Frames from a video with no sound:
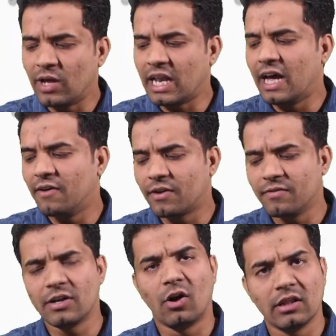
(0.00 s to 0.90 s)
well, I
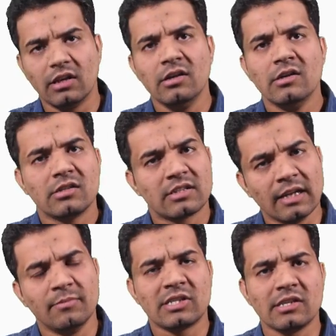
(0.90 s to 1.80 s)
have given all the
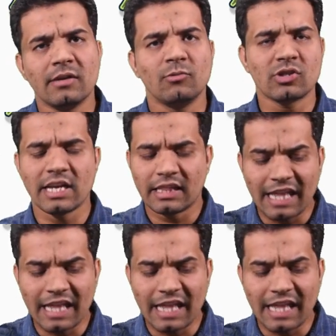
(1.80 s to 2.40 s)
syllabus here mostly,